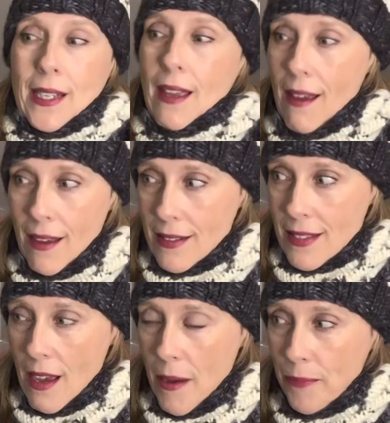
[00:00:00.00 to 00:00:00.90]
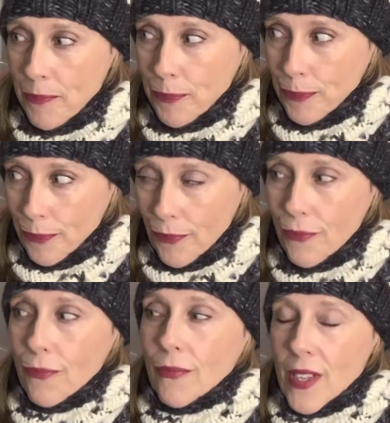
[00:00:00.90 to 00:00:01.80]
And
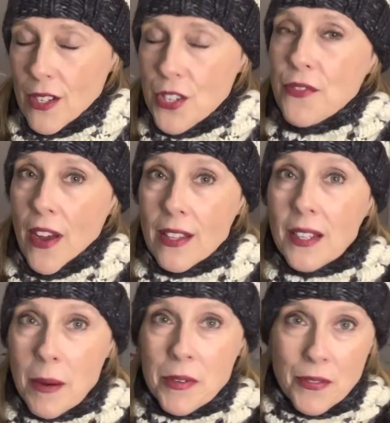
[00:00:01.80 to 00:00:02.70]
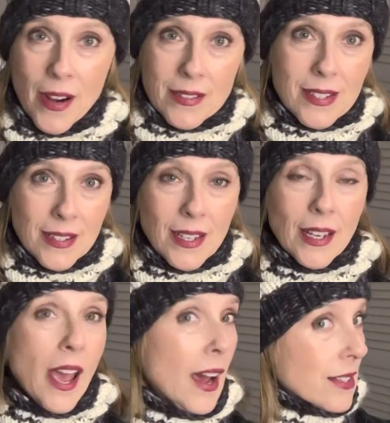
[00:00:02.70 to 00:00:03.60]
she's finally coming around to knitting
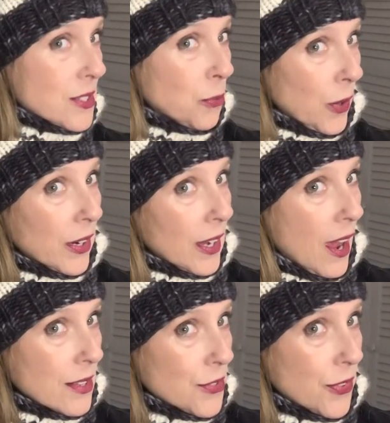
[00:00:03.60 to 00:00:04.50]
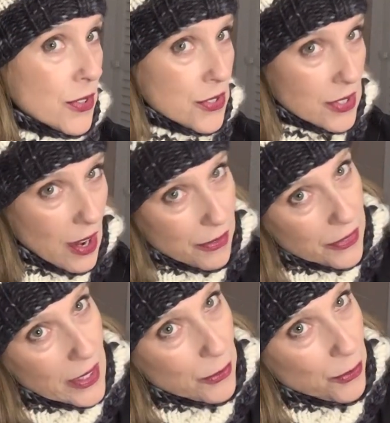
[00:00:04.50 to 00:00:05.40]
hats and wearing hats for herself, like